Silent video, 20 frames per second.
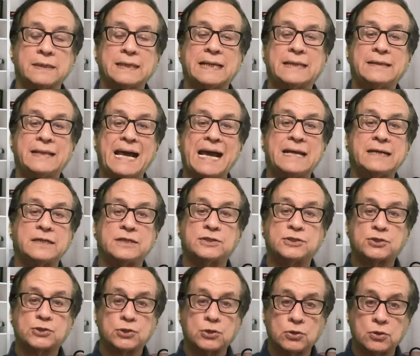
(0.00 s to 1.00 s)
And that in
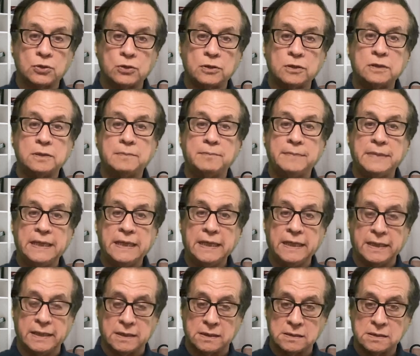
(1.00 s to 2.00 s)
turn
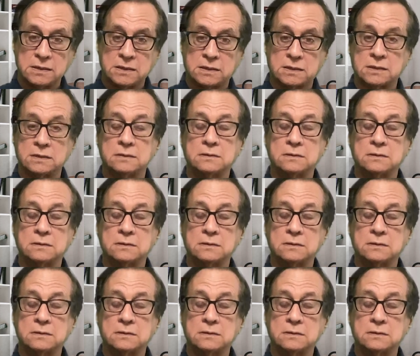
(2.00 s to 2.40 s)
means,